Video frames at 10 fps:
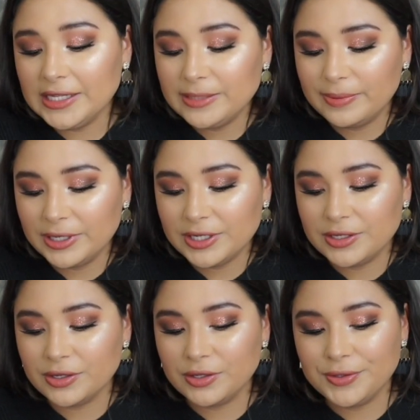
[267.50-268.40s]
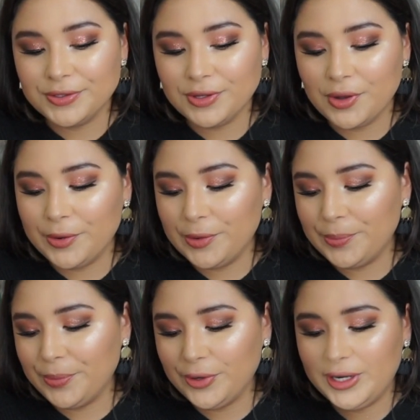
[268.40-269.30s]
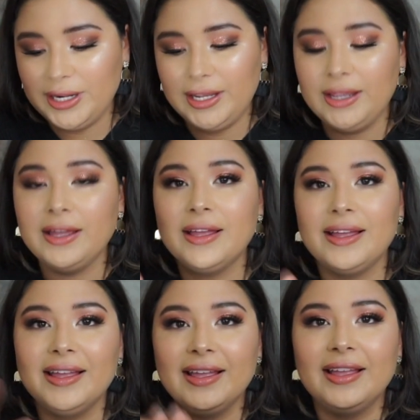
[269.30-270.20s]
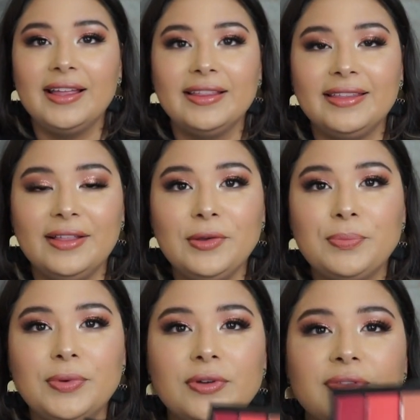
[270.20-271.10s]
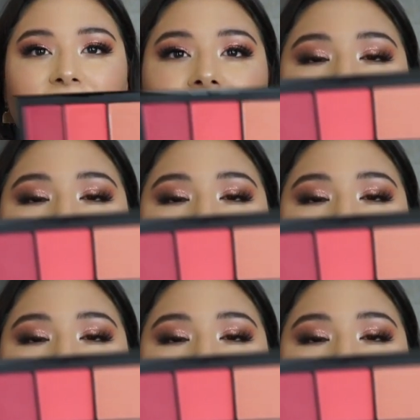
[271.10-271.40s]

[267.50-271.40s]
these brushes are so pretty. They look beautiful.